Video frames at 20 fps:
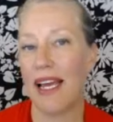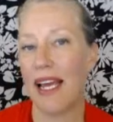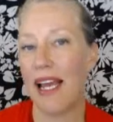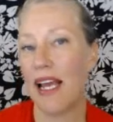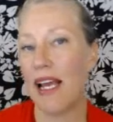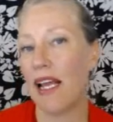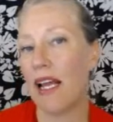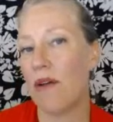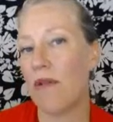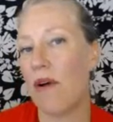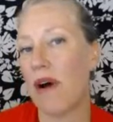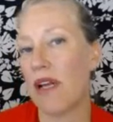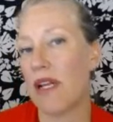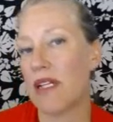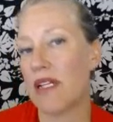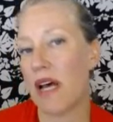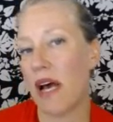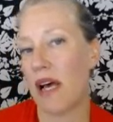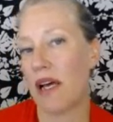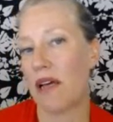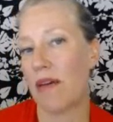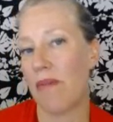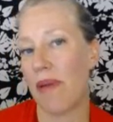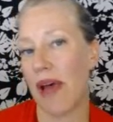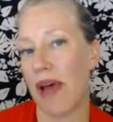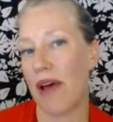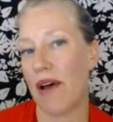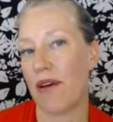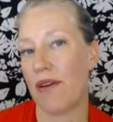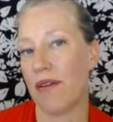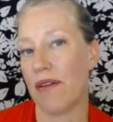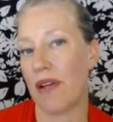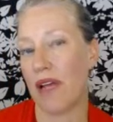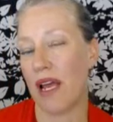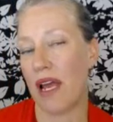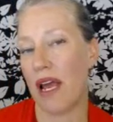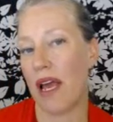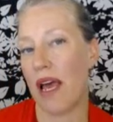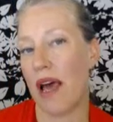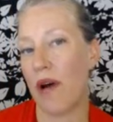And I want to talk about
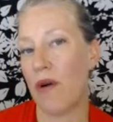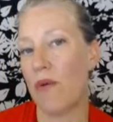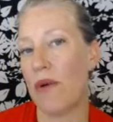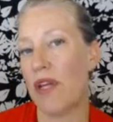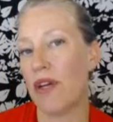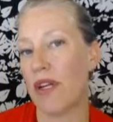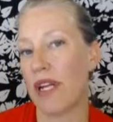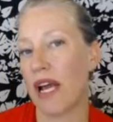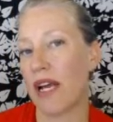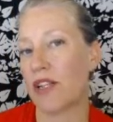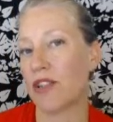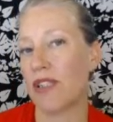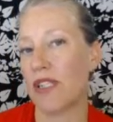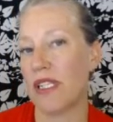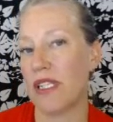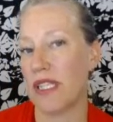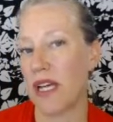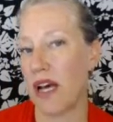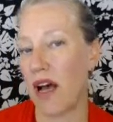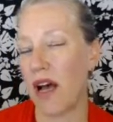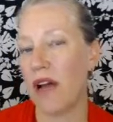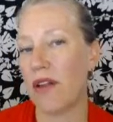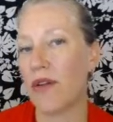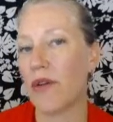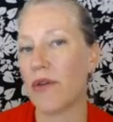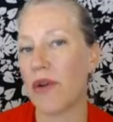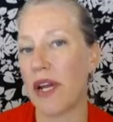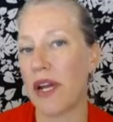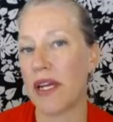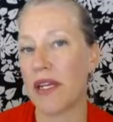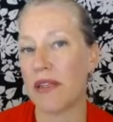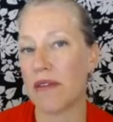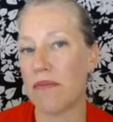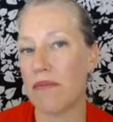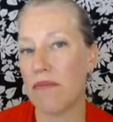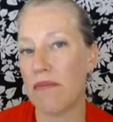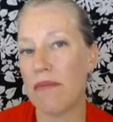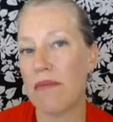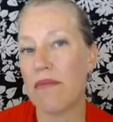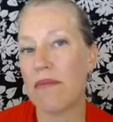how we could actually tolerate
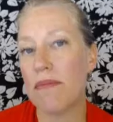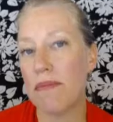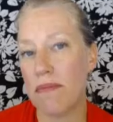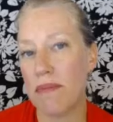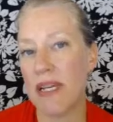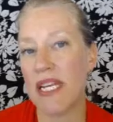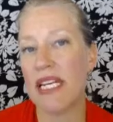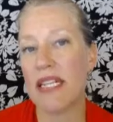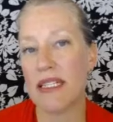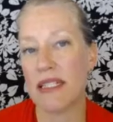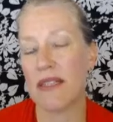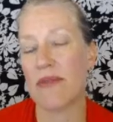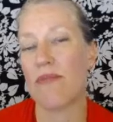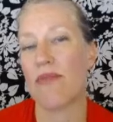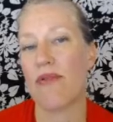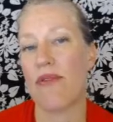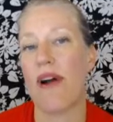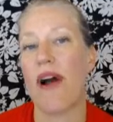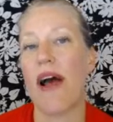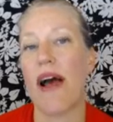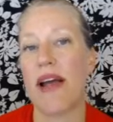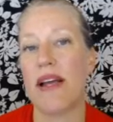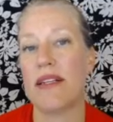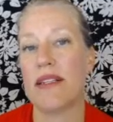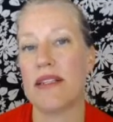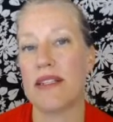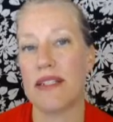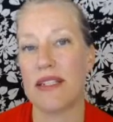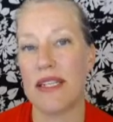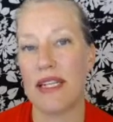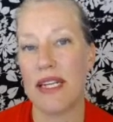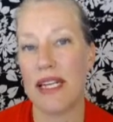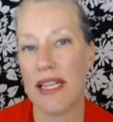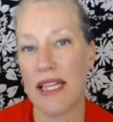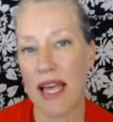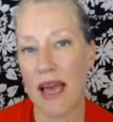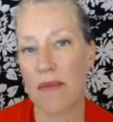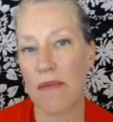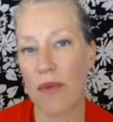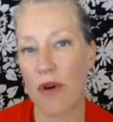being surprised in
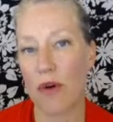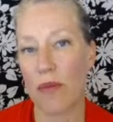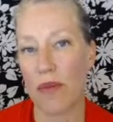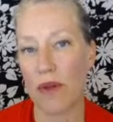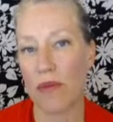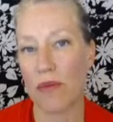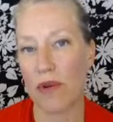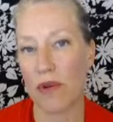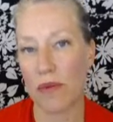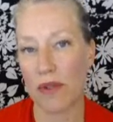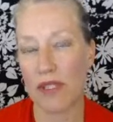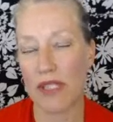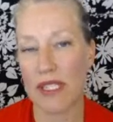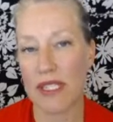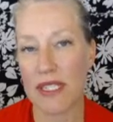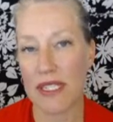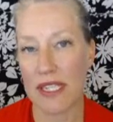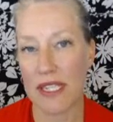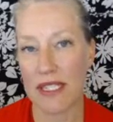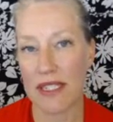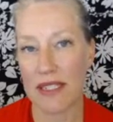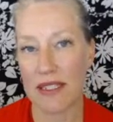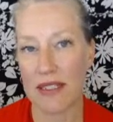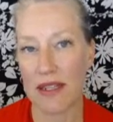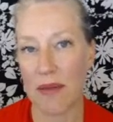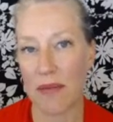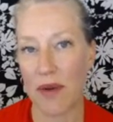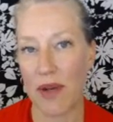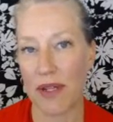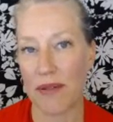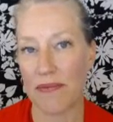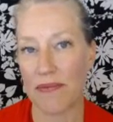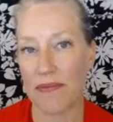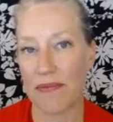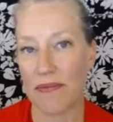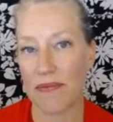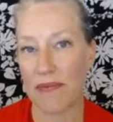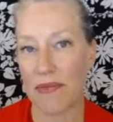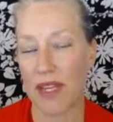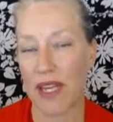that moment where we're listening to someone.
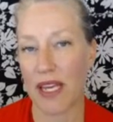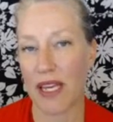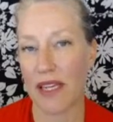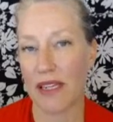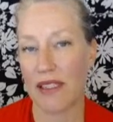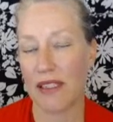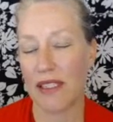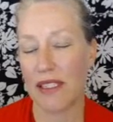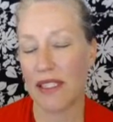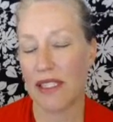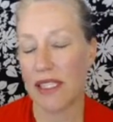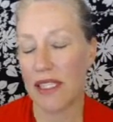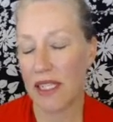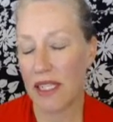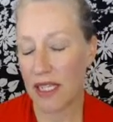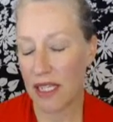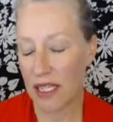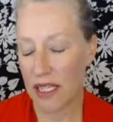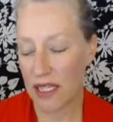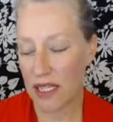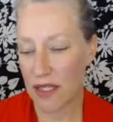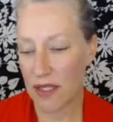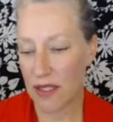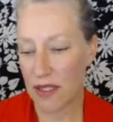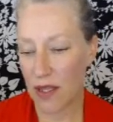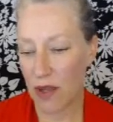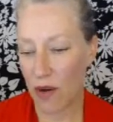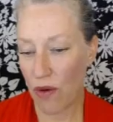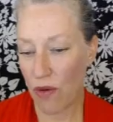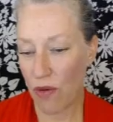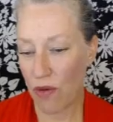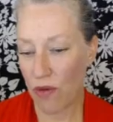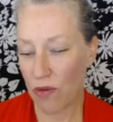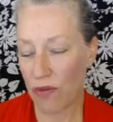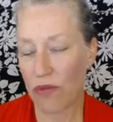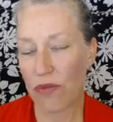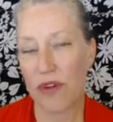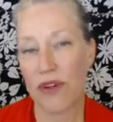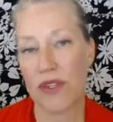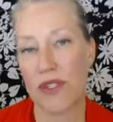Okay. So
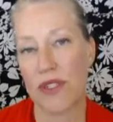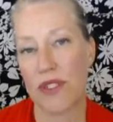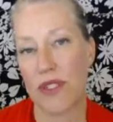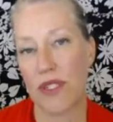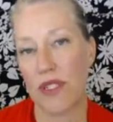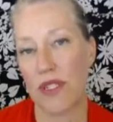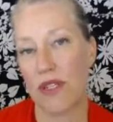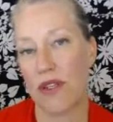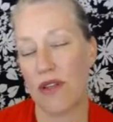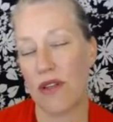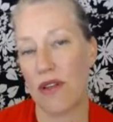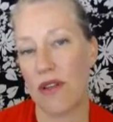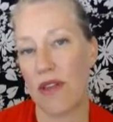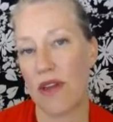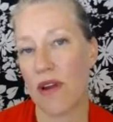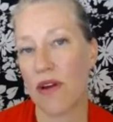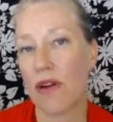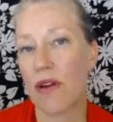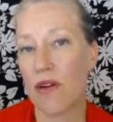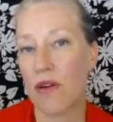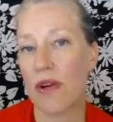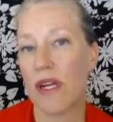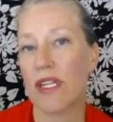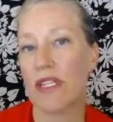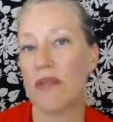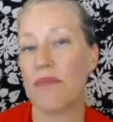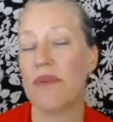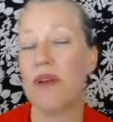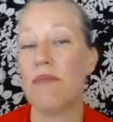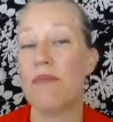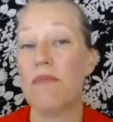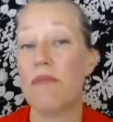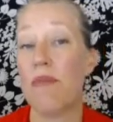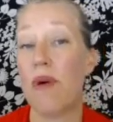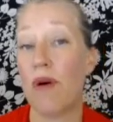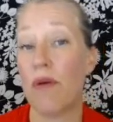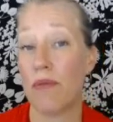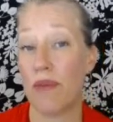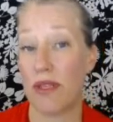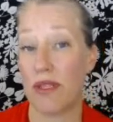first, there are going to be
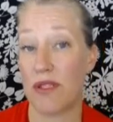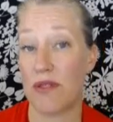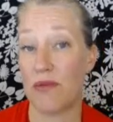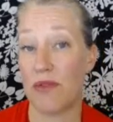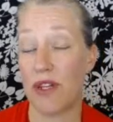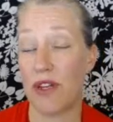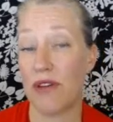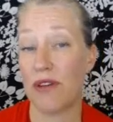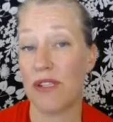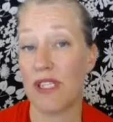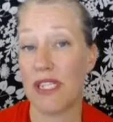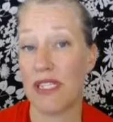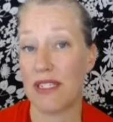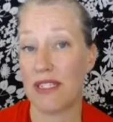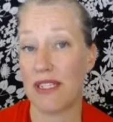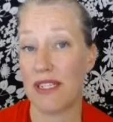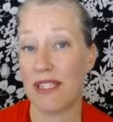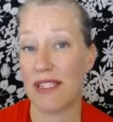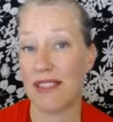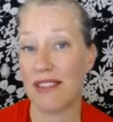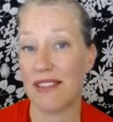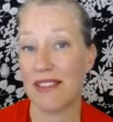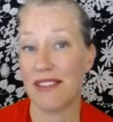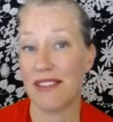moments when you're listening